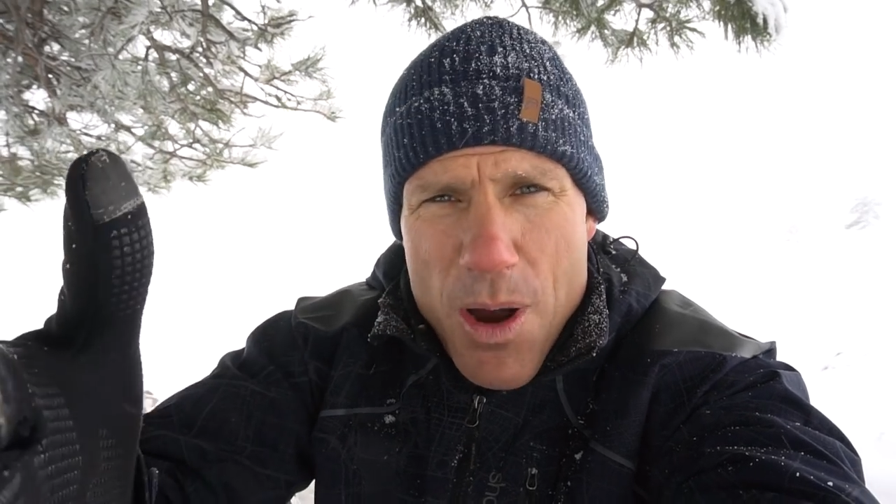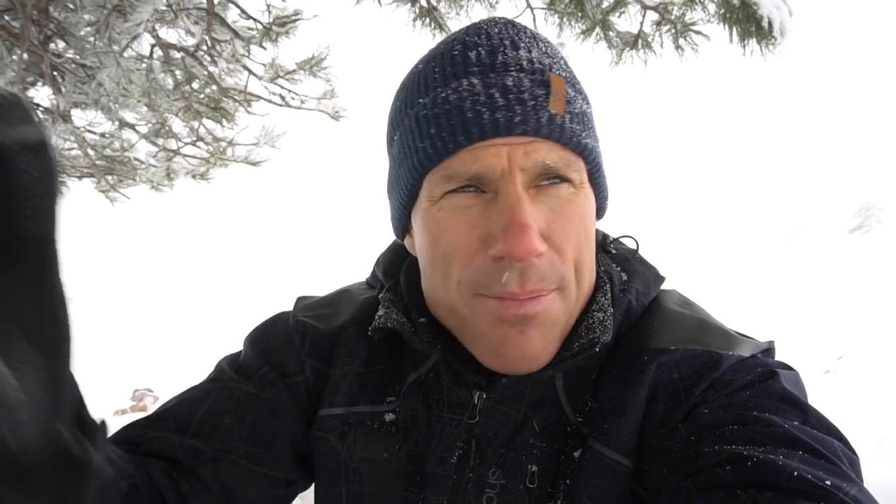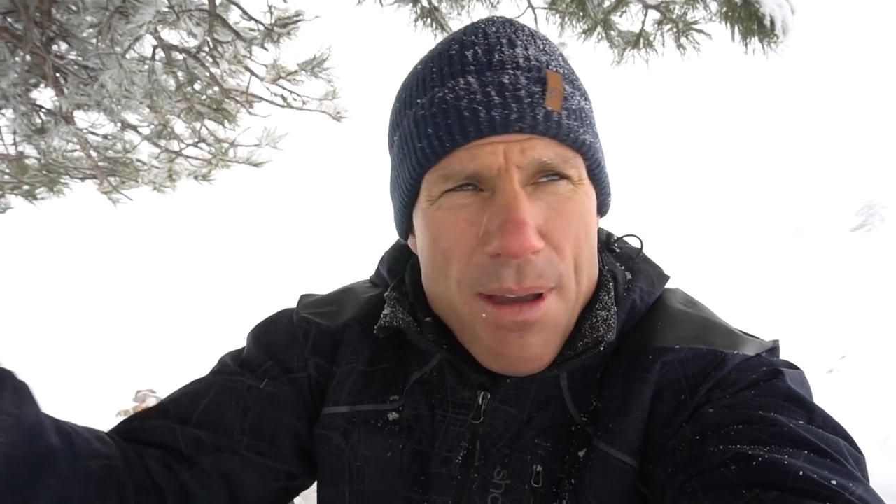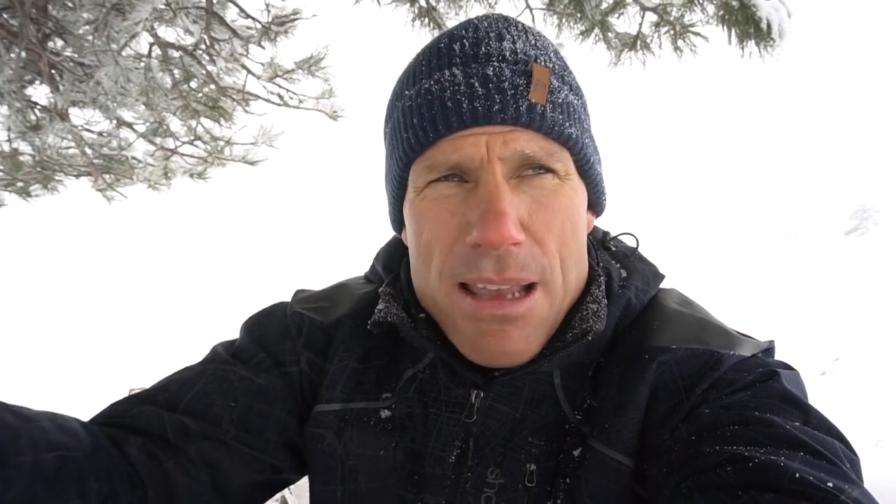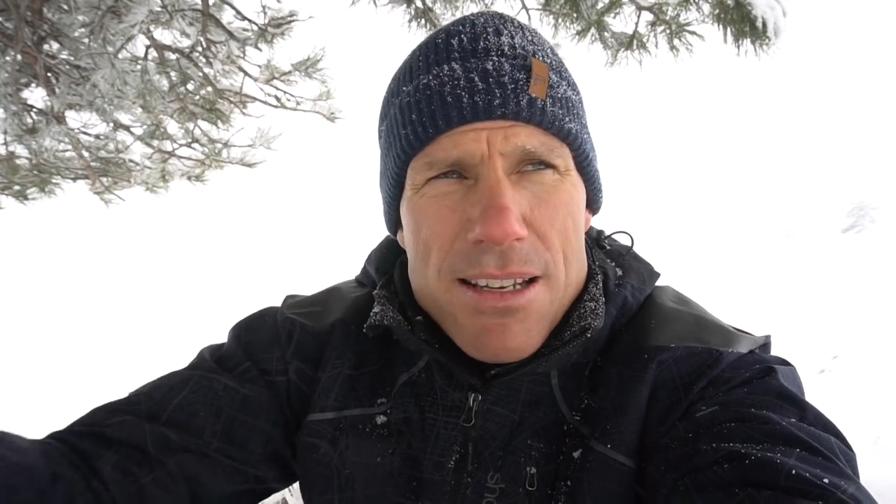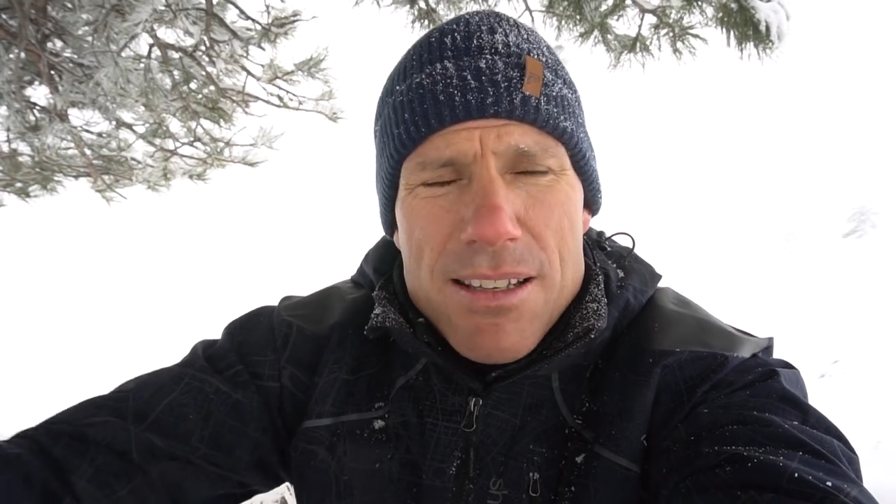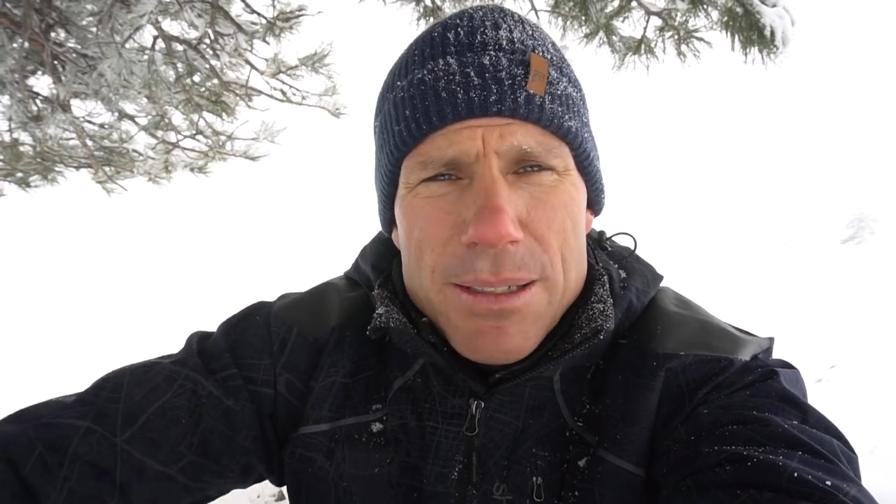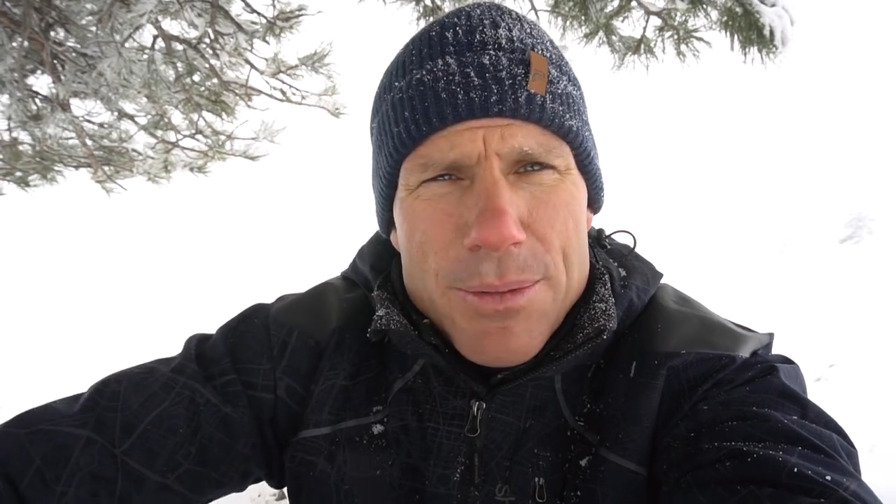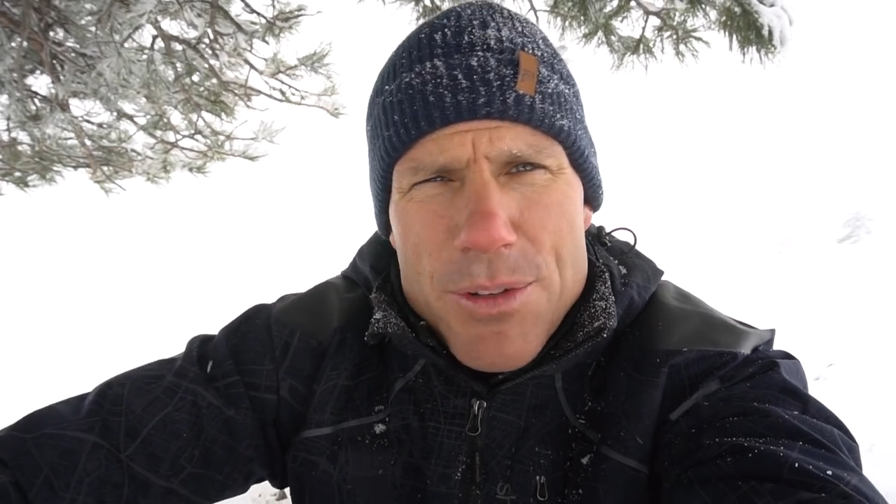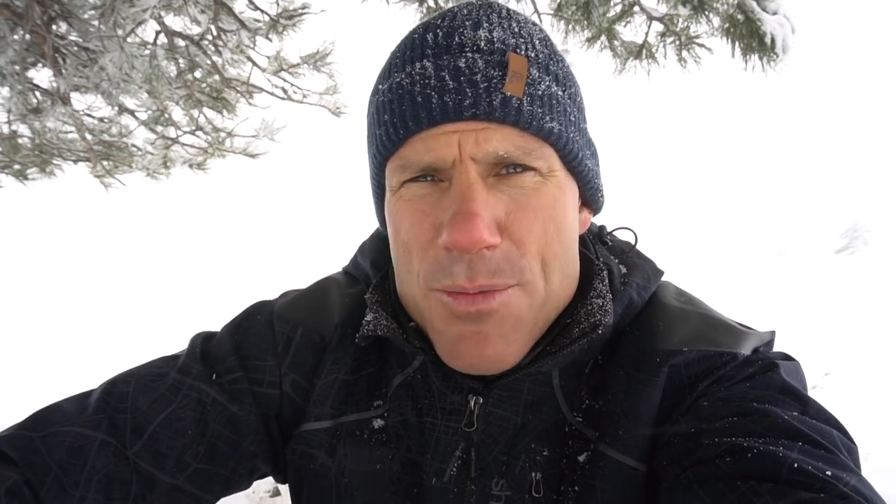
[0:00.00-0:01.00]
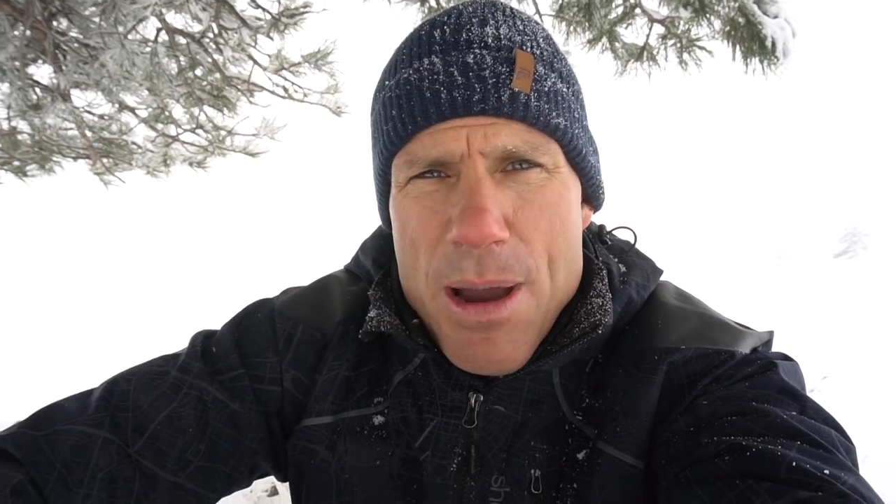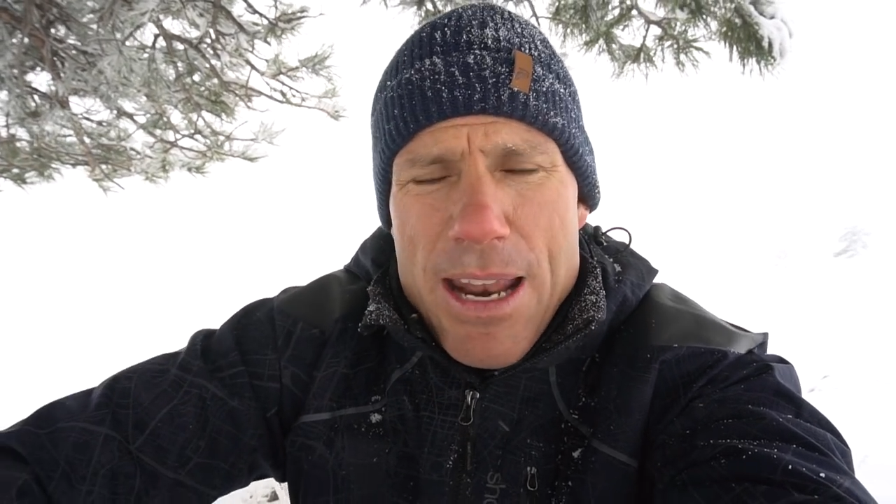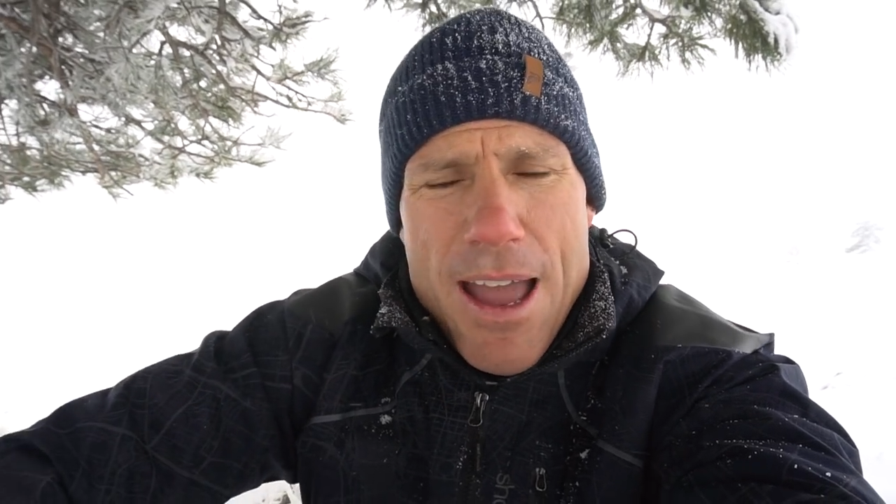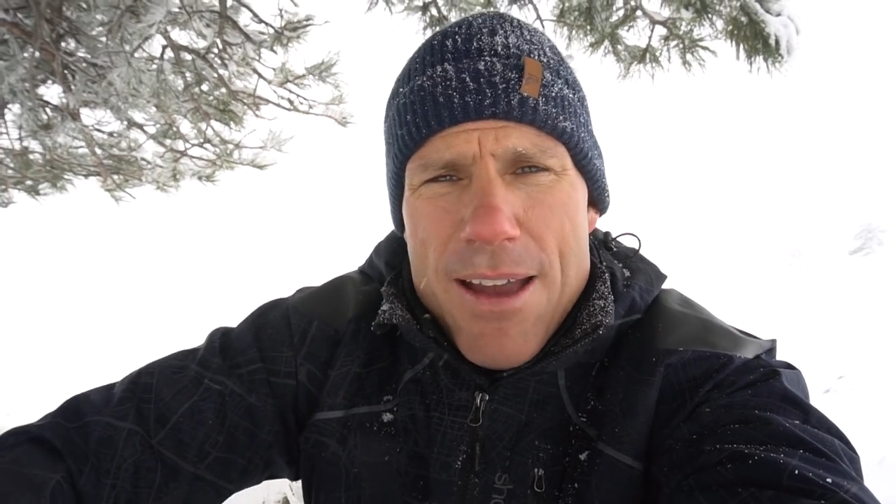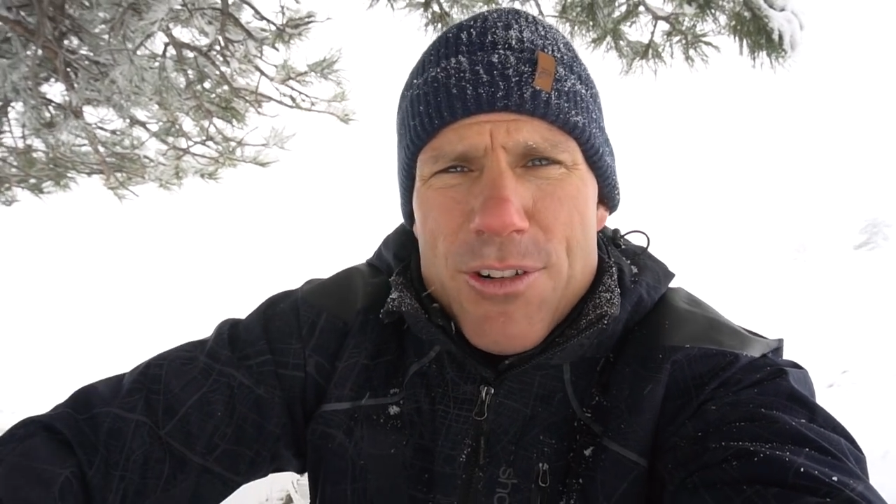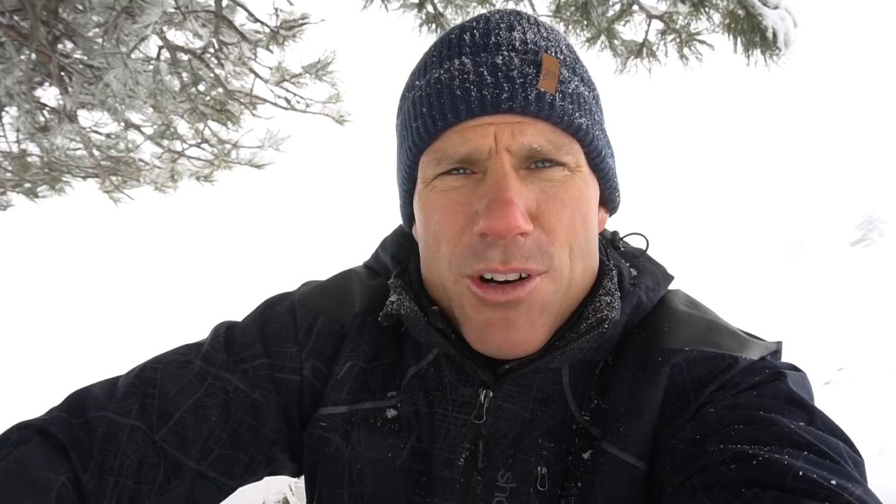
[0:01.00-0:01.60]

I'm guessing some of you might have